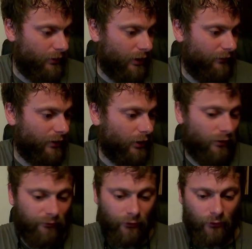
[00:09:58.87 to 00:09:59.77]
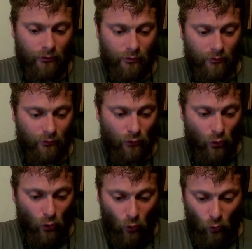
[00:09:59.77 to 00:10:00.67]
Now I think I've gone through
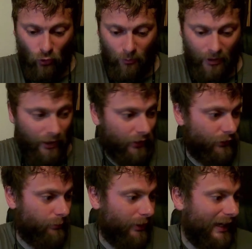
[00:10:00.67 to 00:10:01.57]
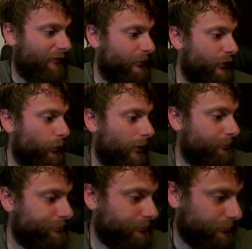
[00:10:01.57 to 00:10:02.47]
all the parts, but I have missed one.